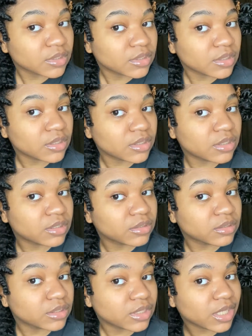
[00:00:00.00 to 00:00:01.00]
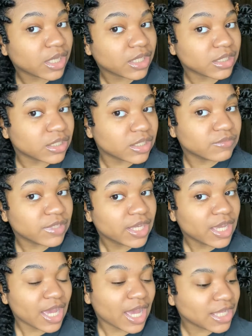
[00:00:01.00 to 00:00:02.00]
Oh, I love
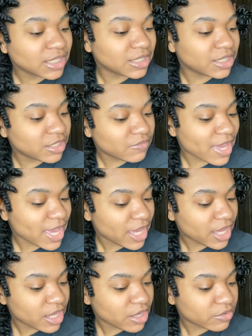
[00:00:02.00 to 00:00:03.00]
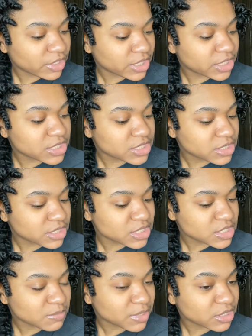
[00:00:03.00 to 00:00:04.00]
I love how this the
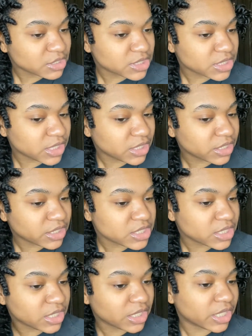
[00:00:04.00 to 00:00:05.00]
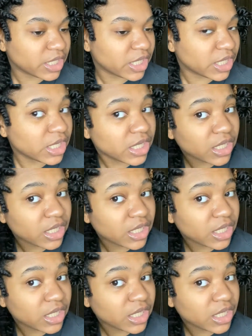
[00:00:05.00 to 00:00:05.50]
smell just lingers in your hair.